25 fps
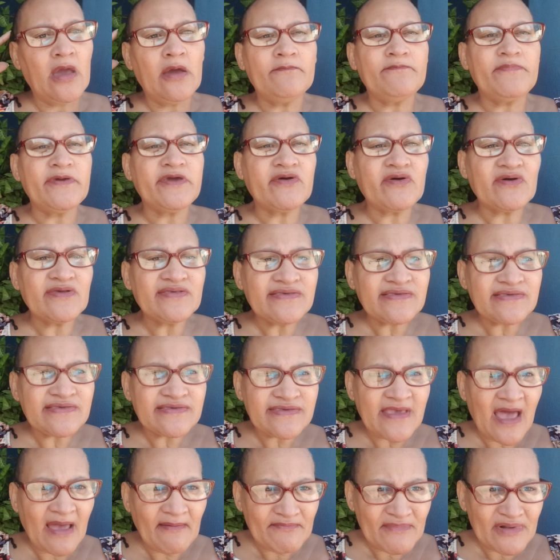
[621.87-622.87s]
Because
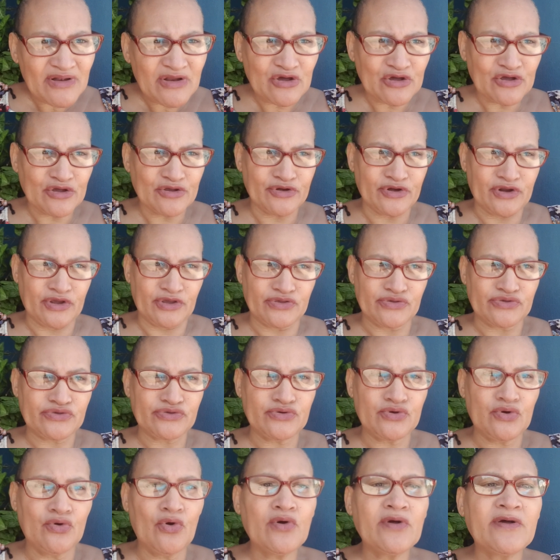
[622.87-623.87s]
some learners
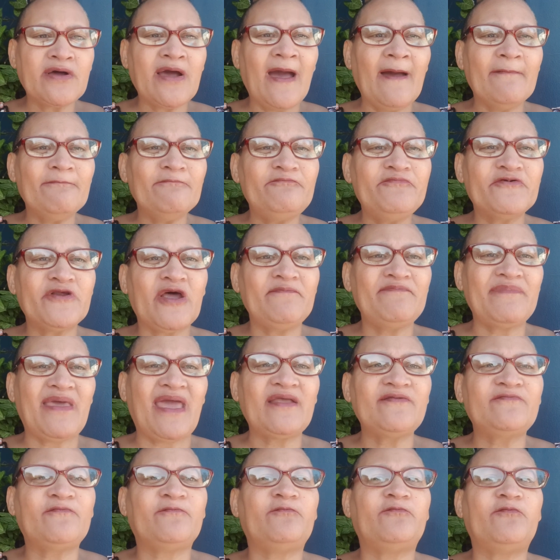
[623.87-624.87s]
who come from
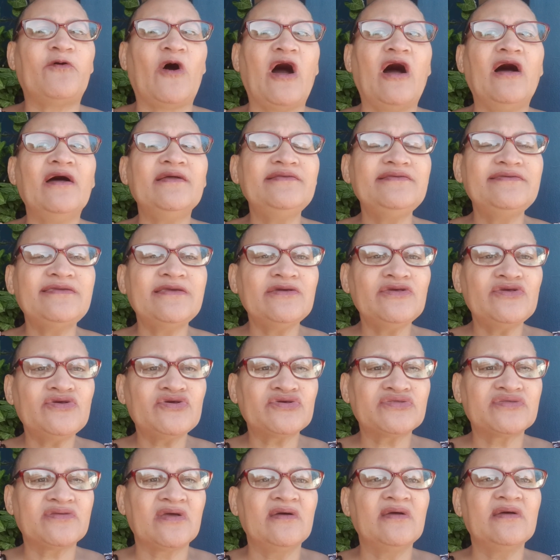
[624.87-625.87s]

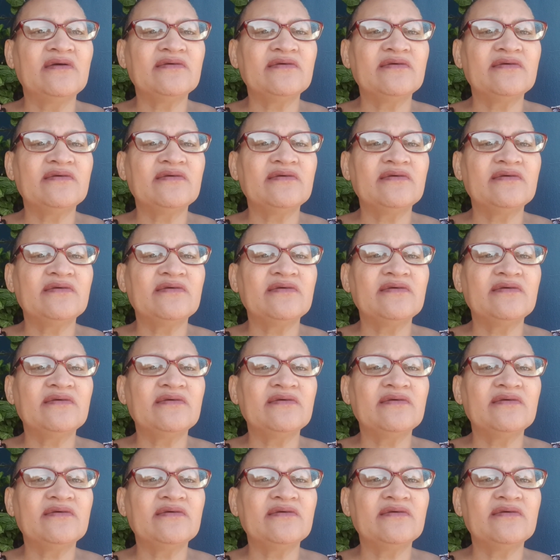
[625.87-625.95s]
advantaged